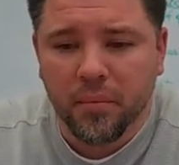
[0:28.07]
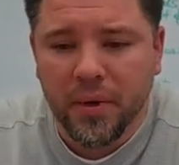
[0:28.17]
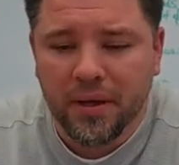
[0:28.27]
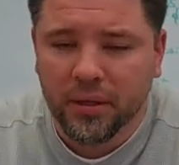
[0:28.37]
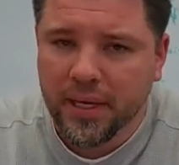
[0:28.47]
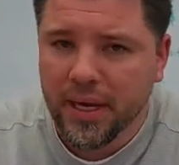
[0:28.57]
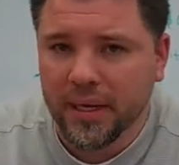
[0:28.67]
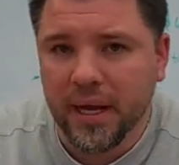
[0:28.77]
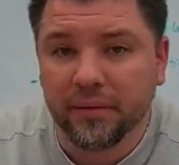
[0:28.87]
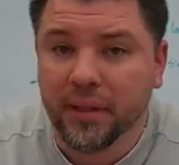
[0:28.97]
We actually
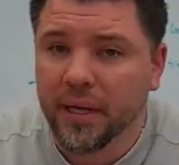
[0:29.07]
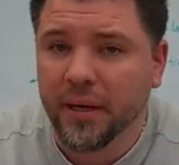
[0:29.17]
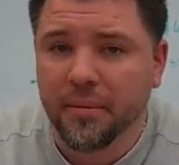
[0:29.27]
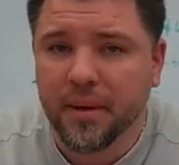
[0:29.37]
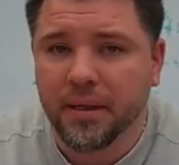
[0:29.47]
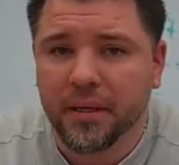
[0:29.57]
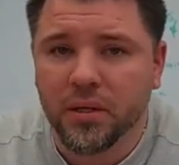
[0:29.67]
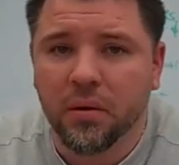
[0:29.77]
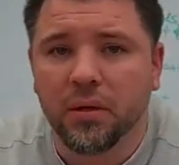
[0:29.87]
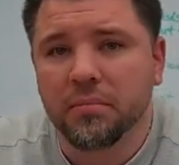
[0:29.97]
had kind of a leg up on
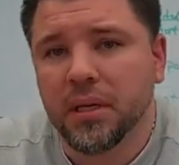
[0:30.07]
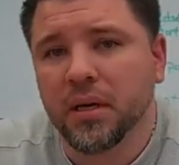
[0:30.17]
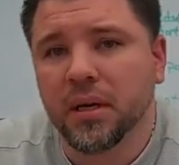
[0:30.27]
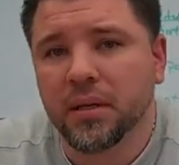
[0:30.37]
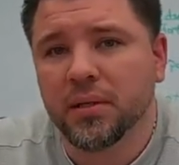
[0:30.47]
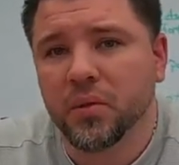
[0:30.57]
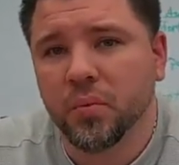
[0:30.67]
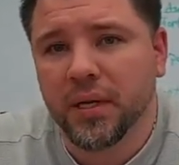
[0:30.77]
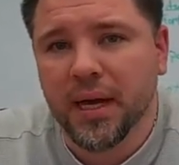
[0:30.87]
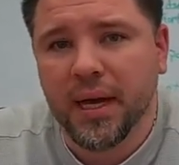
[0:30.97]
this only because
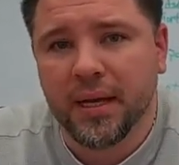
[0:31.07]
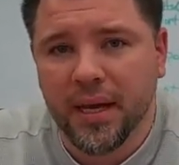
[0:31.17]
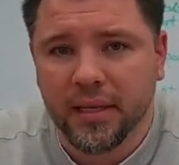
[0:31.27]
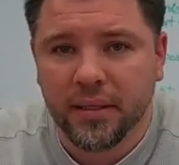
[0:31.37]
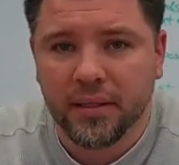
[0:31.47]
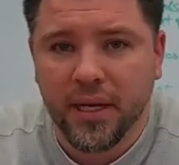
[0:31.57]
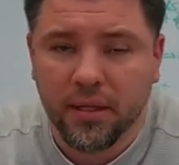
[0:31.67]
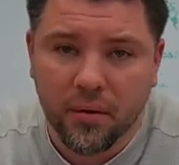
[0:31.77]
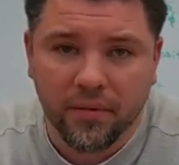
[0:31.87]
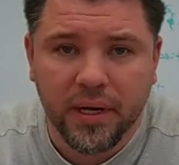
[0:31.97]
when I had
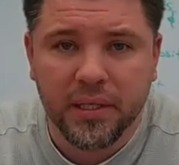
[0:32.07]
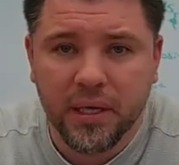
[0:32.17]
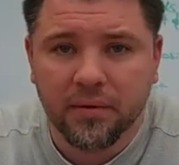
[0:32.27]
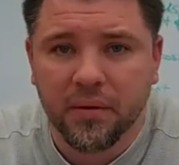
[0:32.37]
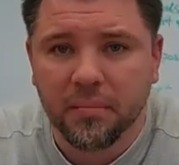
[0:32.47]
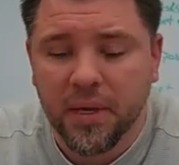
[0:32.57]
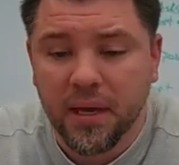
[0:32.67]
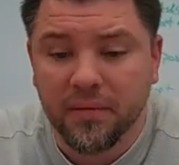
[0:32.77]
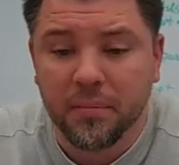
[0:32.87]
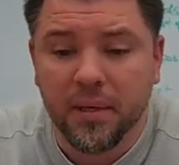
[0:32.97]
taken over as
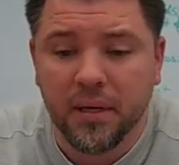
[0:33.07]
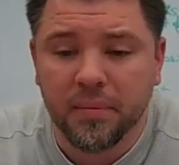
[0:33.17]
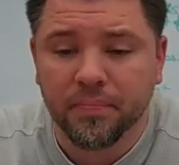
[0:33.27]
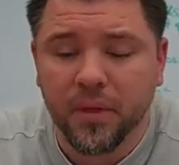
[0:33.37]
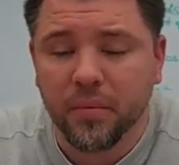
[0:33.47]
AVP,